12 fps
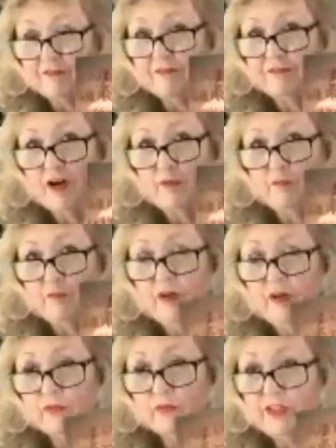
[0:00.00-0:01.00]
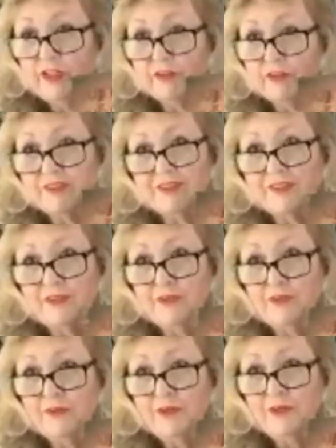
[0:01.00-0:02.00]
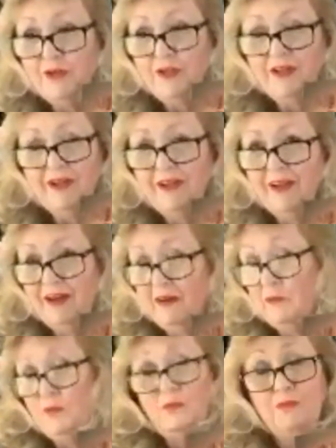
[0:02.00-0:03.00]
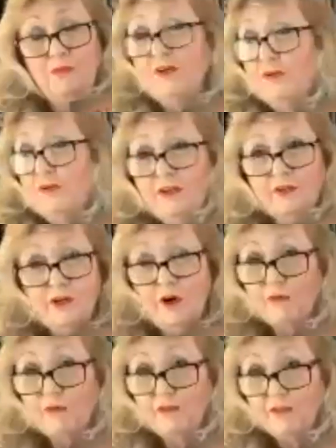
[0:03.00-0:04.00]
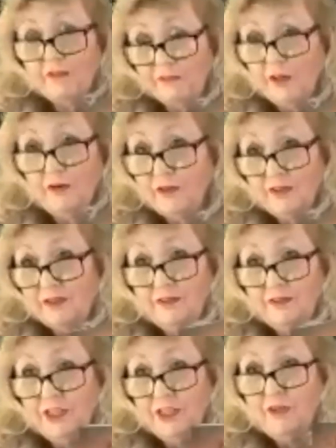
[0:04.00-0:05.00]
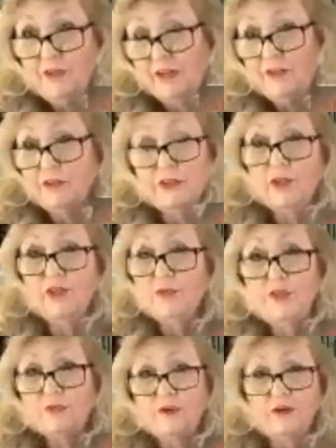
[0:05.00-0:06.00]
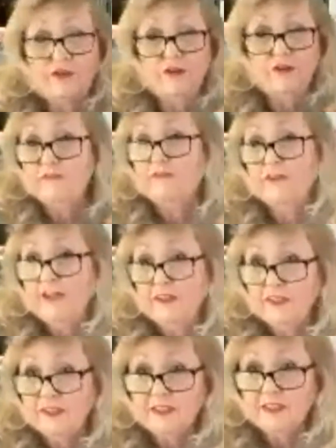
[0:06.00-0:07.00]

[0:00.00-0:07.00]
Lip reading: from readers who, one reader called me on the phone, a gentleman I go to church with, we're not good friends,